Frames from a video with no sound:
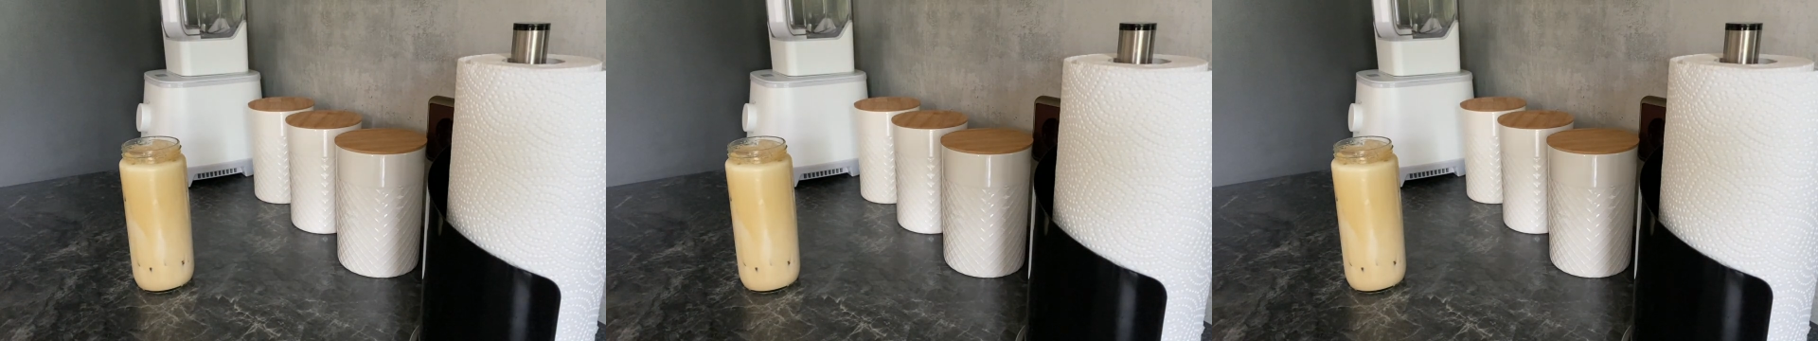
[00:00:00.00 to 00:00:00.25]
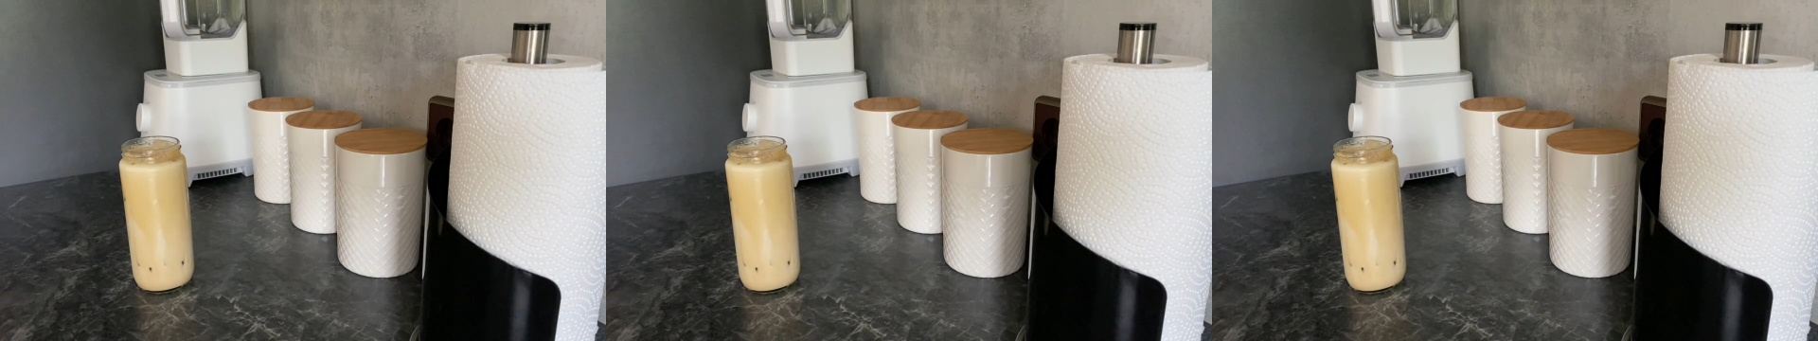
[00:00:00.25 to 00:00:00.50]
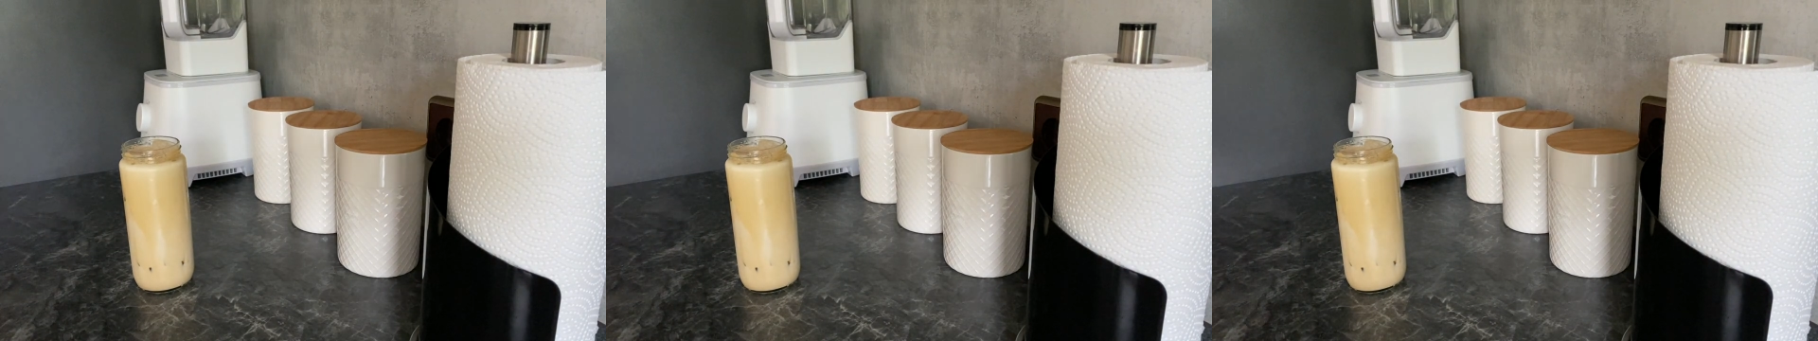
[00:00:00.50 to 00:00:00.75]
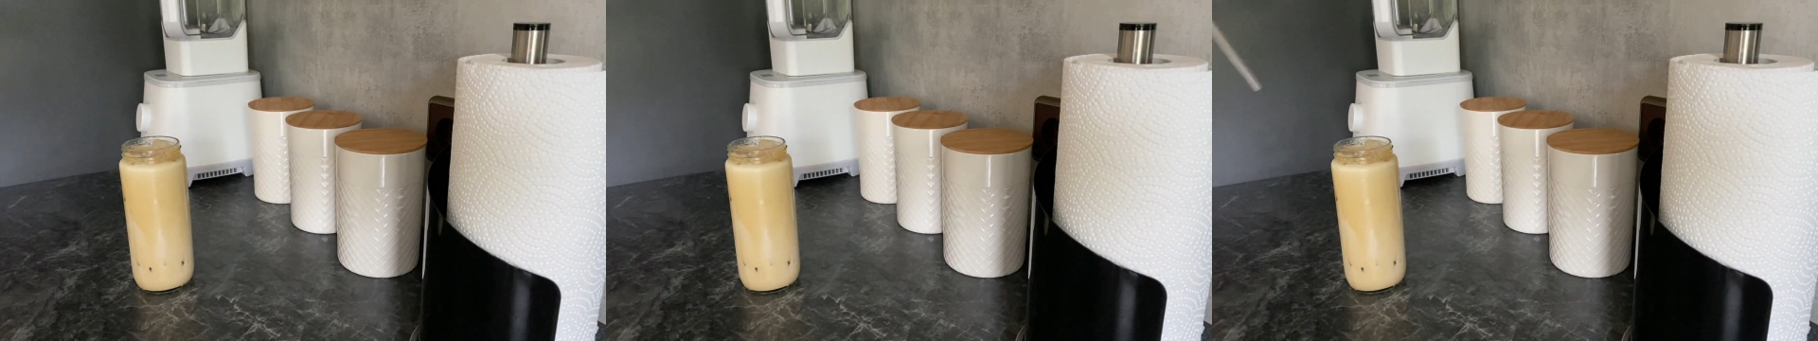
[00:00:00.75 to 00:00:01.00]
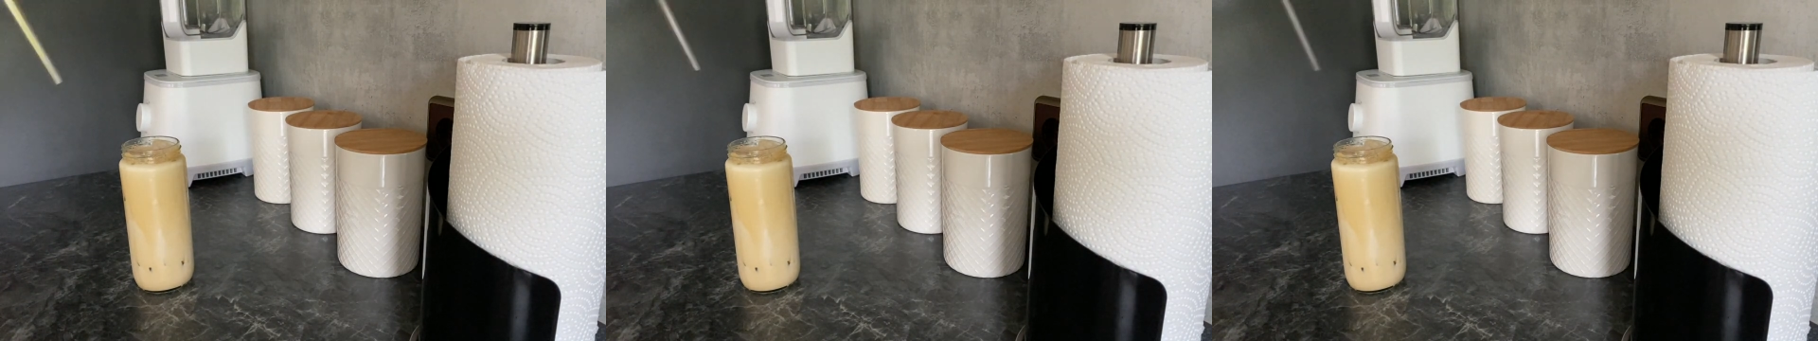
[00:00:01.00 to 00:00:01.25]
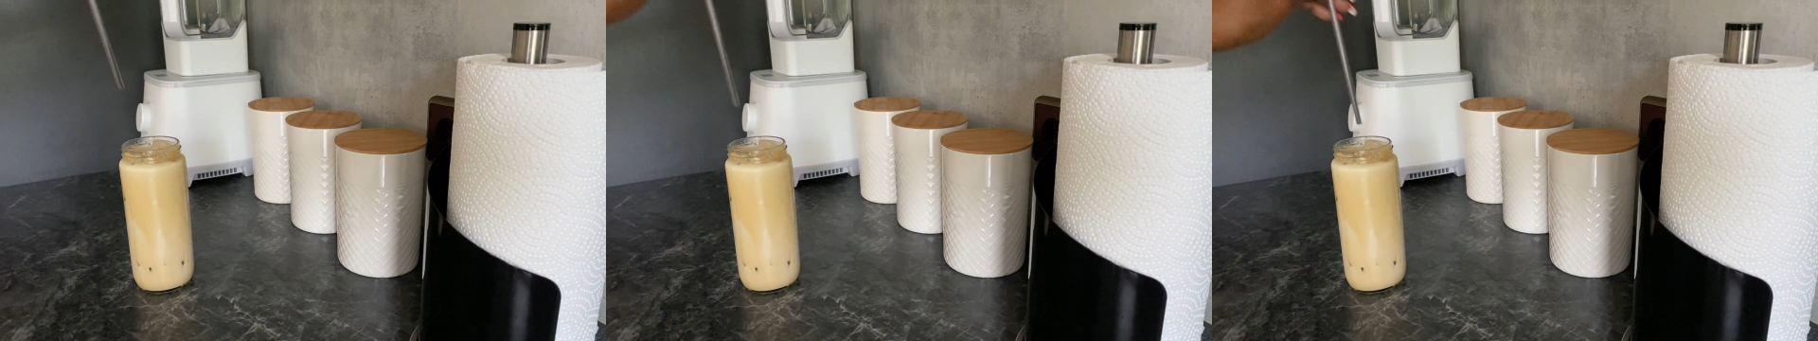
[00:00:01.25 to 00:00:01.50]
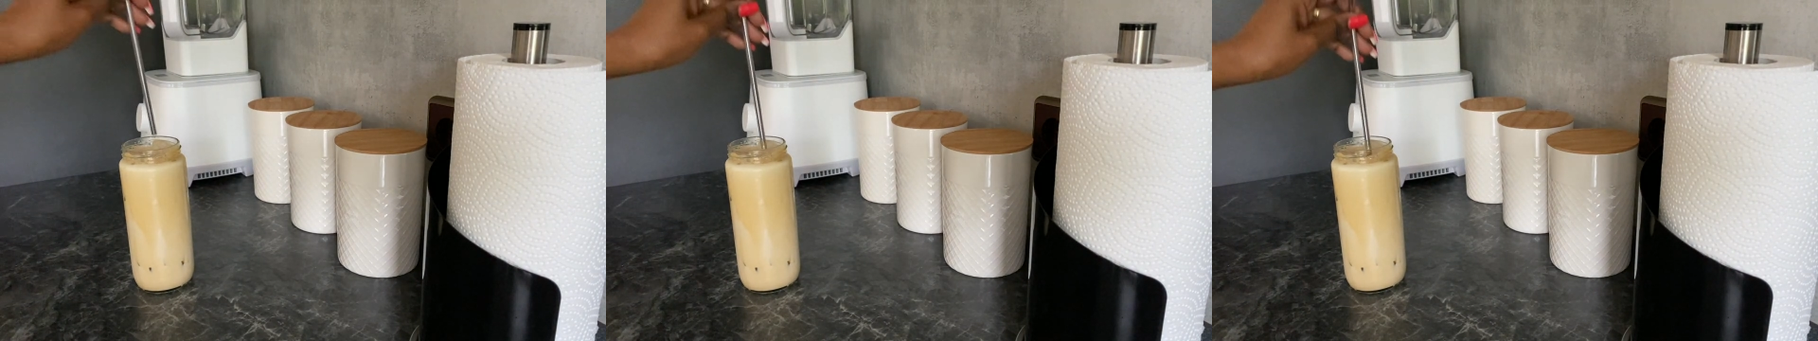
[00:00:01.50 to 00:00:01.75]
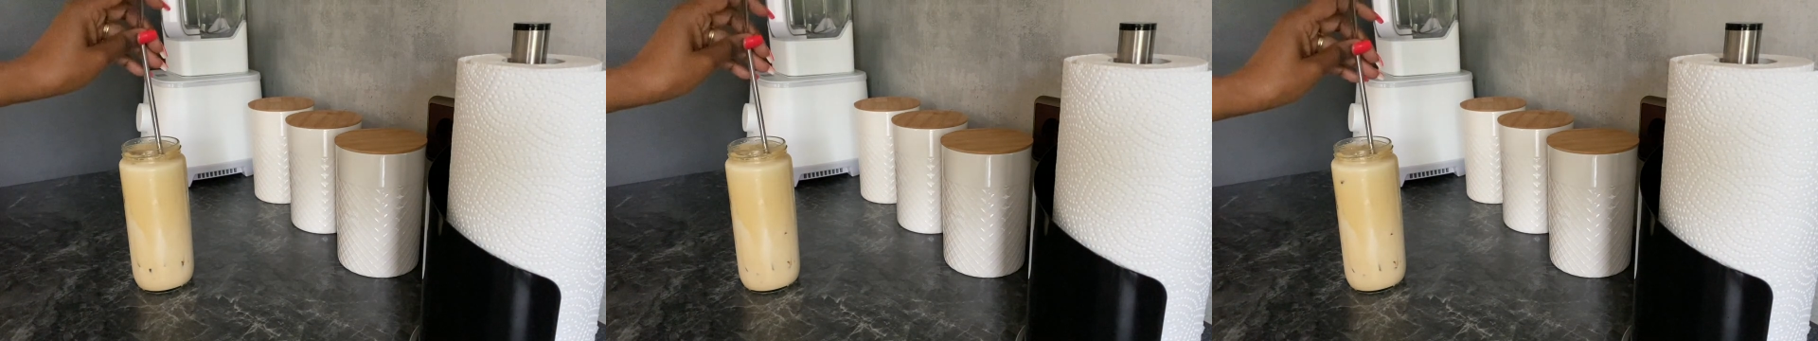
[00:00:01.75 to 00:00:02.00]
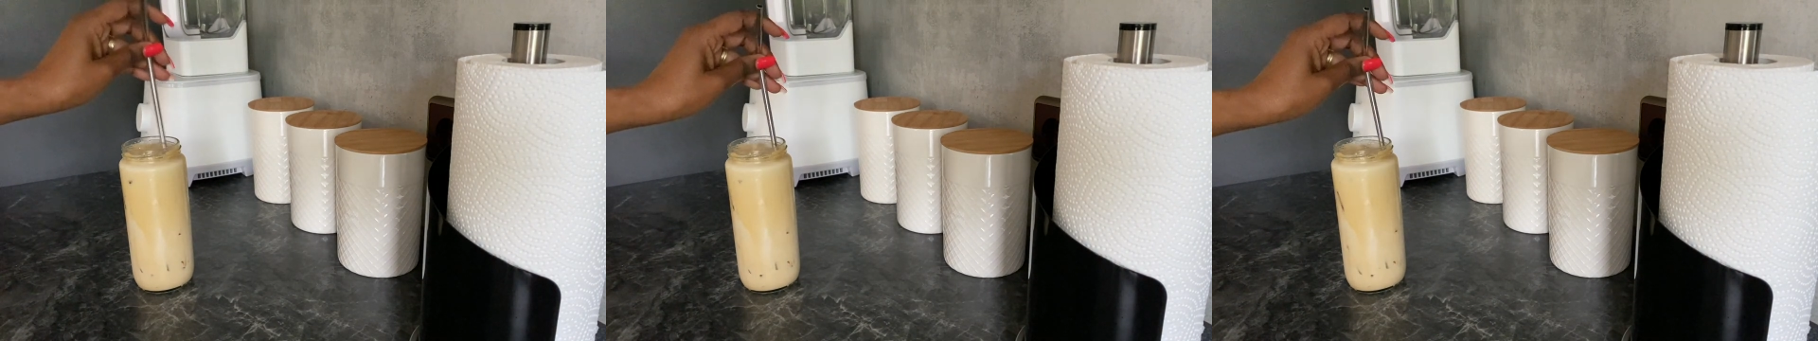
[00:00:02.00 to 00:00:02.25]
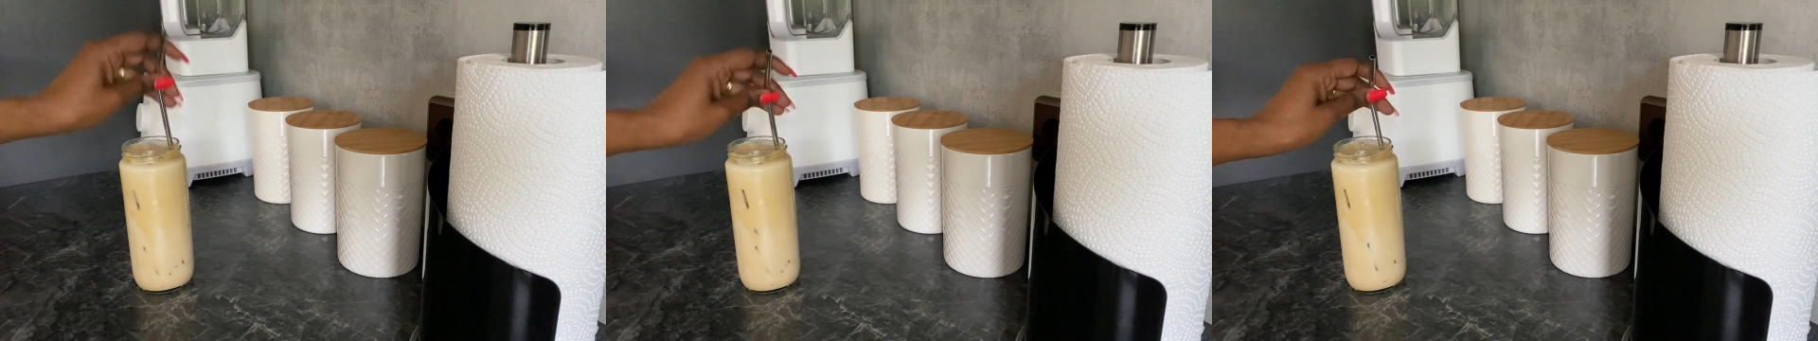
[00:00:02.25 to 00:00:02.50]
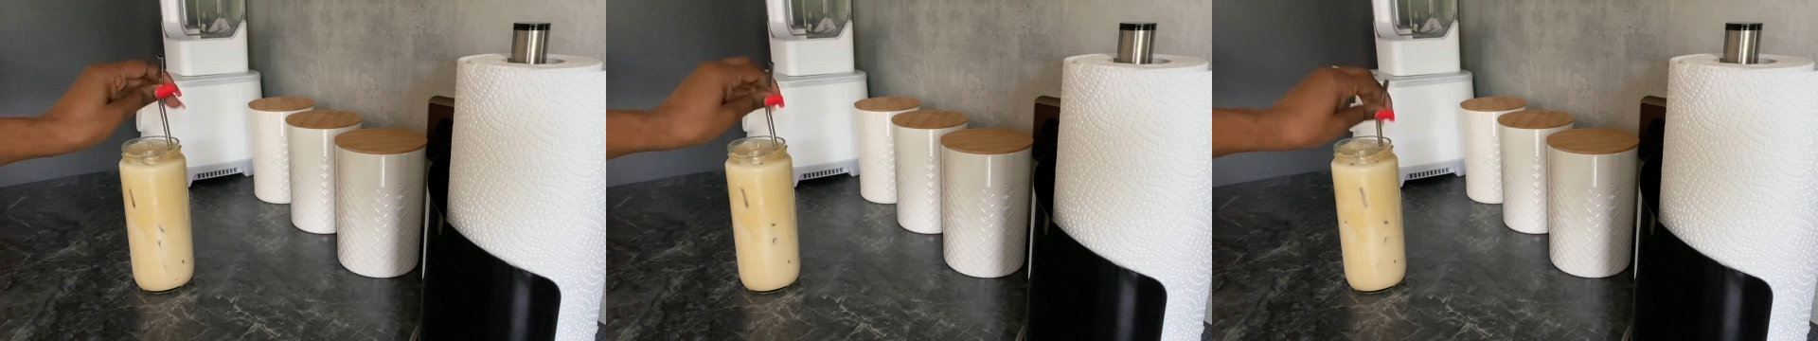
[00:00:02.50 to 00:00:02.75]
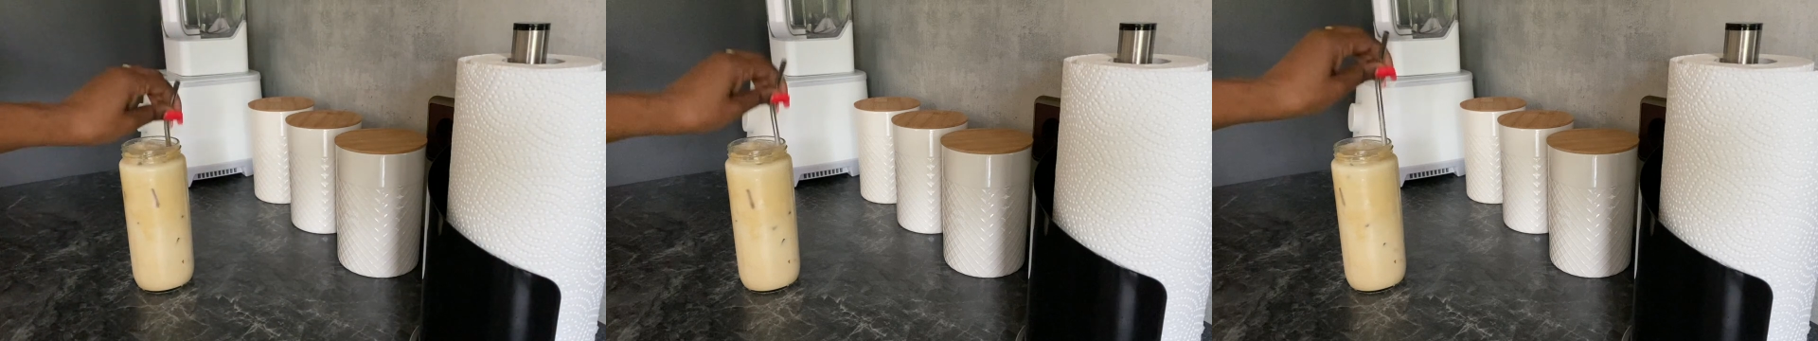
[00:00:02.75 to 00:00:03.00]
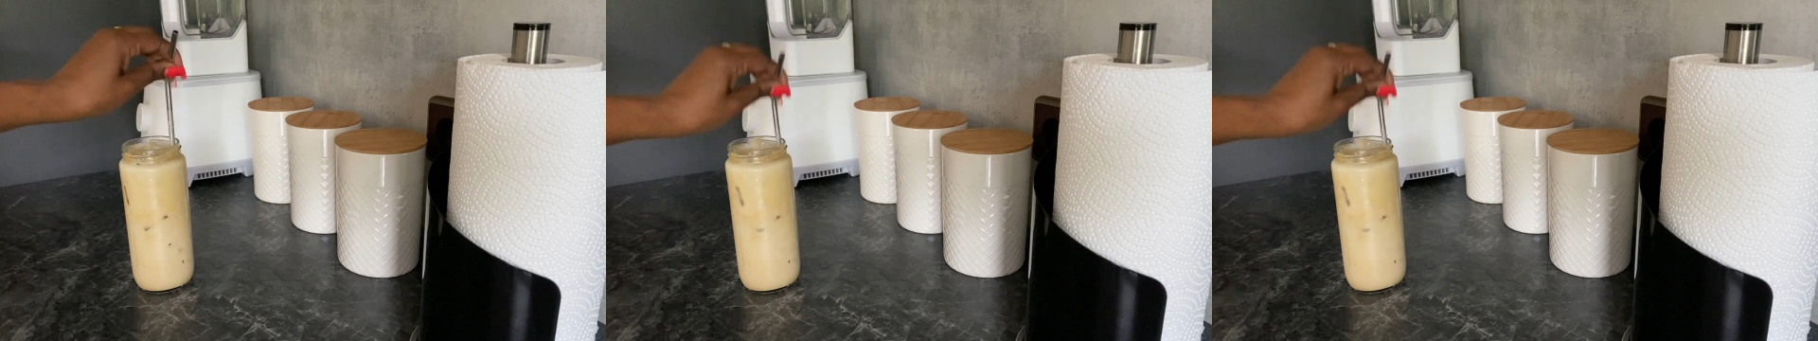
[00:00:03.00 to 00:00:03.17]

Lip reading: [unreadable: no face in view]